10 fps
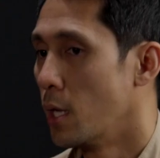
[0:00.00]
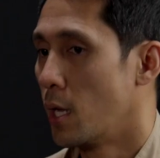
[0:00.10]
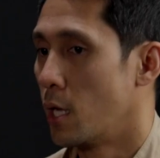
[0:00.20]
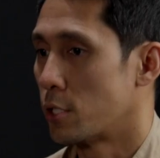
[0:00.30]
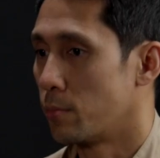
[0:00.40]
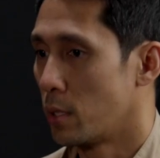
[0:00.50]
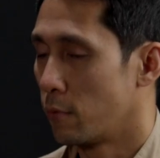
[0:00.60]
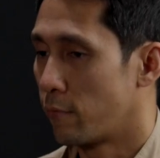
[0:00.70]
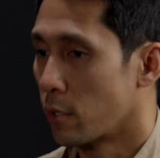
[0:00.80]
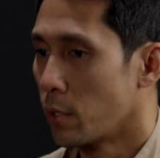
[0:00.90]
has
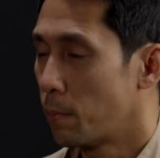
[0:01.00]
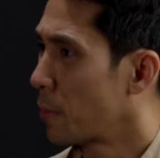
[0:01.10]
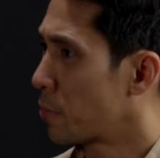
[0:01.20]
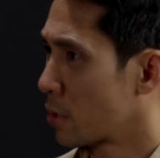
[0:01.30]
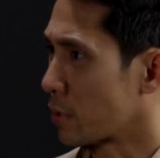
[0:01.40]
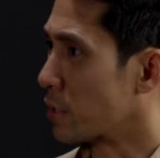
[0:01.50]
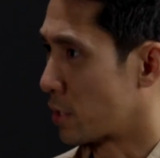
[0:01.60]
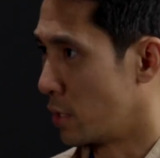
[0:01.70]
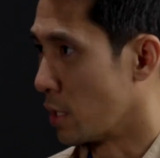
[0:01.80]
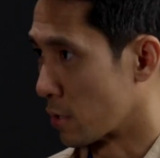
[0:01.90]
been very popular
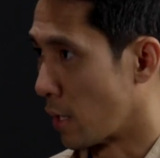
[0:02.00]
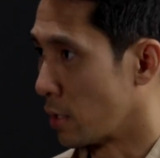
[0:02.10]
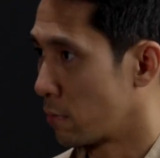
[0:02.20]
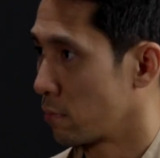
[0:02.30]
these days, right?